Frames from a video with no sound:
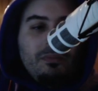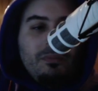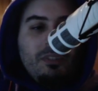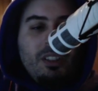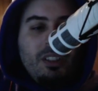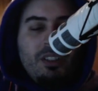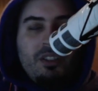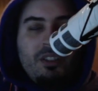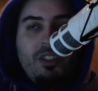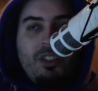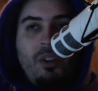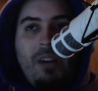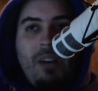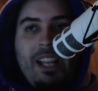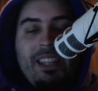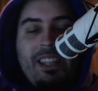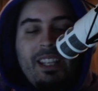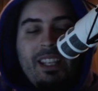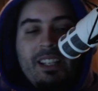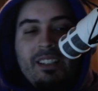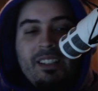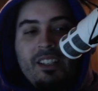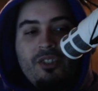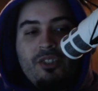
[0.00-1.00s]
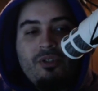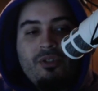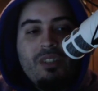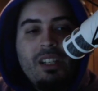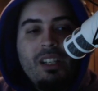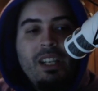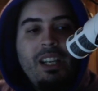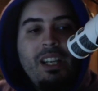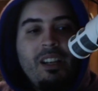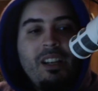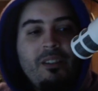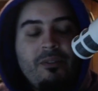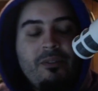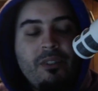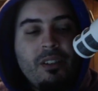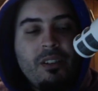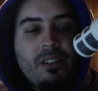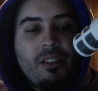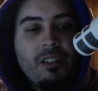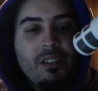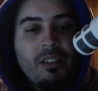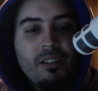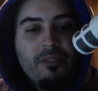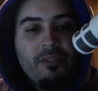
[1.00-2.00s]
So I think it's interesting here
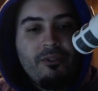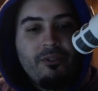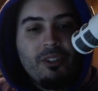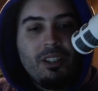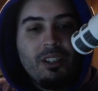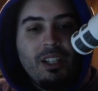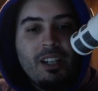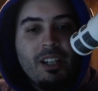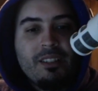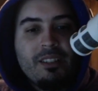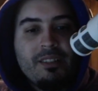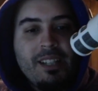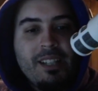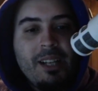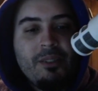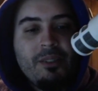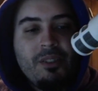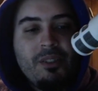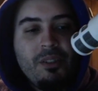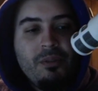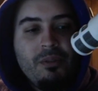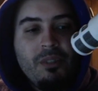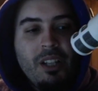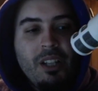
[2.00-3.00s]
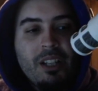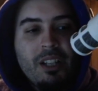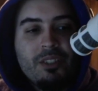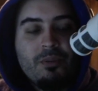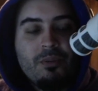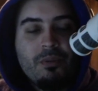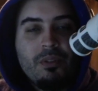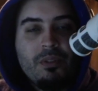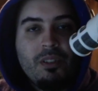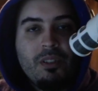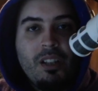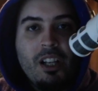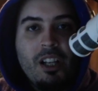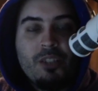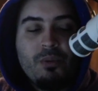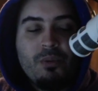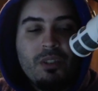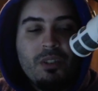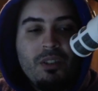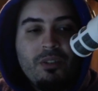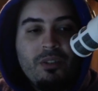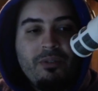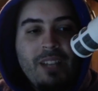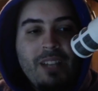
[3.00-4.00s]
for Lux now too. Lux
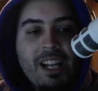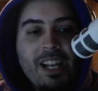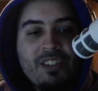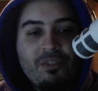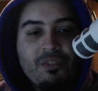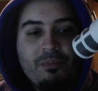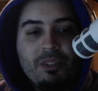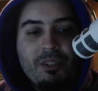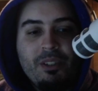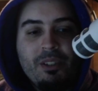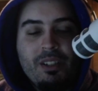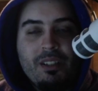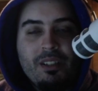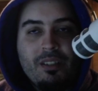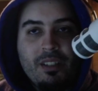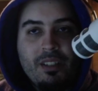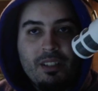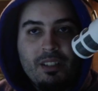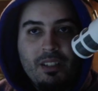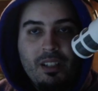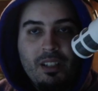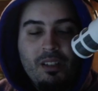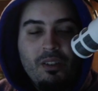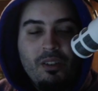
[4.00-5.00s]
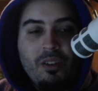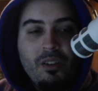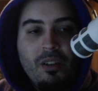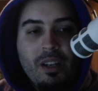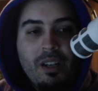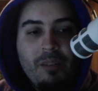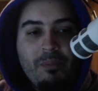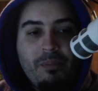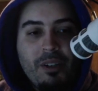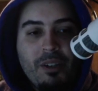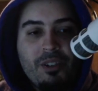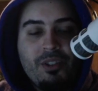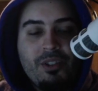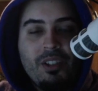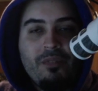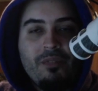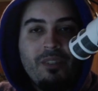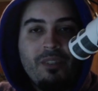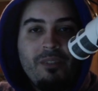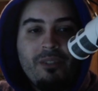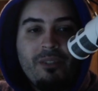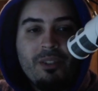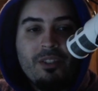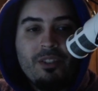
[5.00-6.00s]
would use Flash of Brilliance because it bursted,
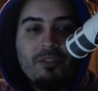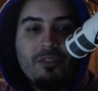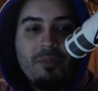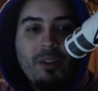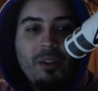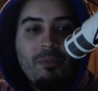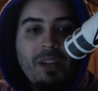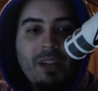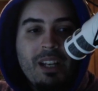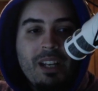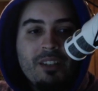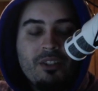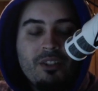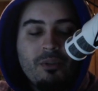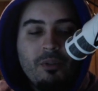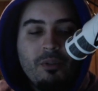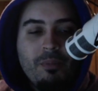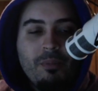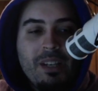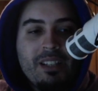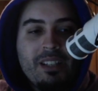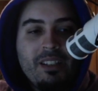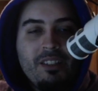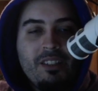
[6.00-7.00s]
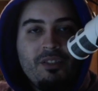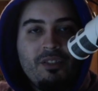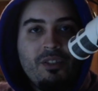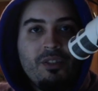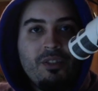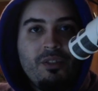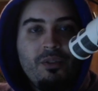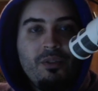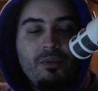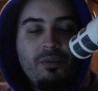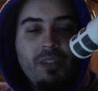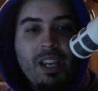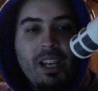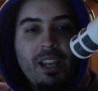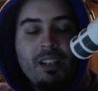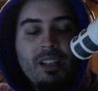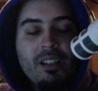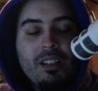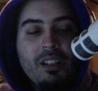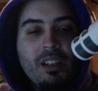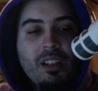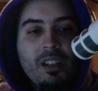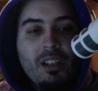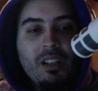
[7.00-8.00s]
refilled the spell mana, so it would make it easier to get
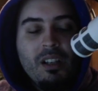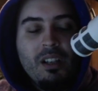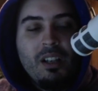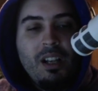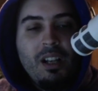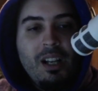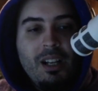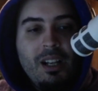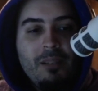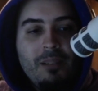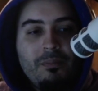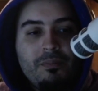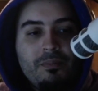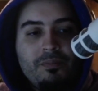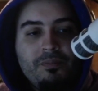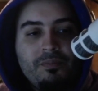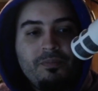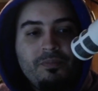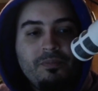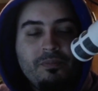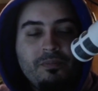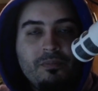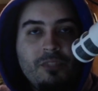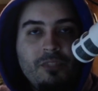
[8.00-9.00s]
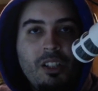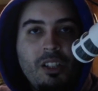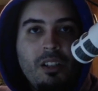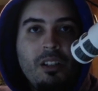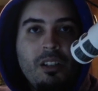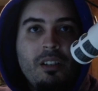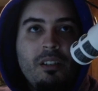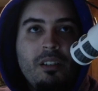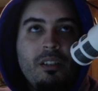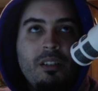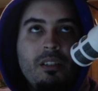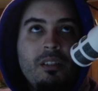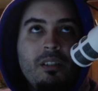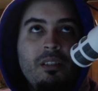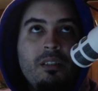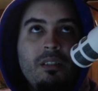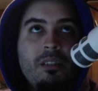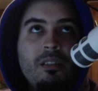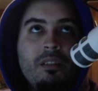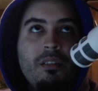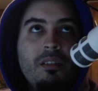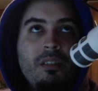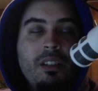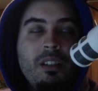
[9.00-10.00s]

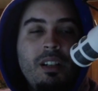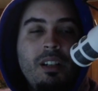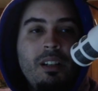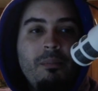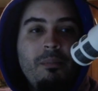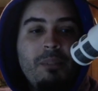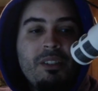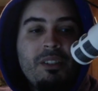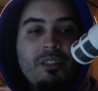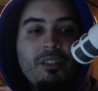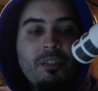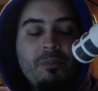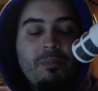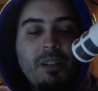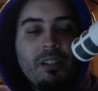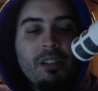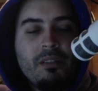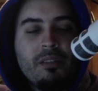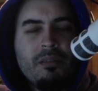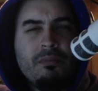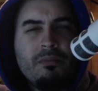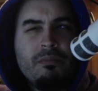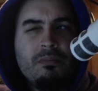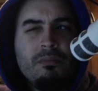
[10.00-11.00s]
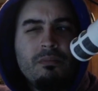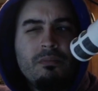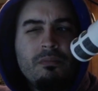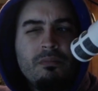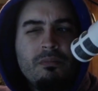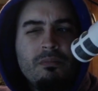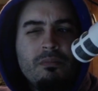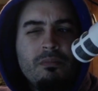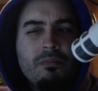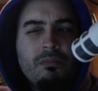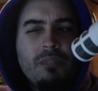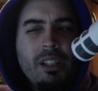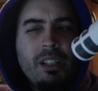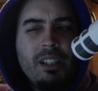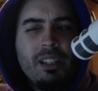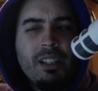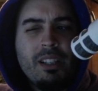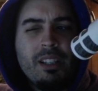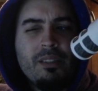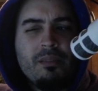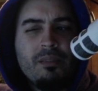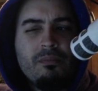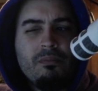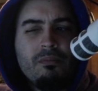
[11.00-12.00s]
her Mystic Spark. I think
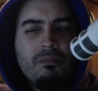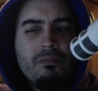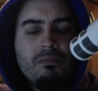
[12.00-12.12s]
that's it.